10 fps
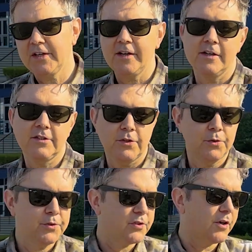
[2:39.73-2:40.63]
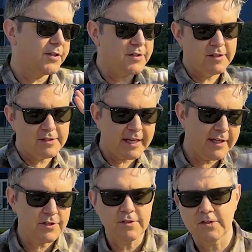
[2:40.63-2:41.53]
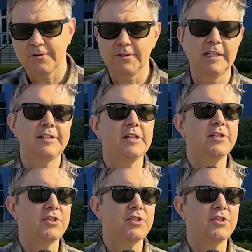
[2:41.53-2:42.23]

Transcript: character who starts in this ancient civilization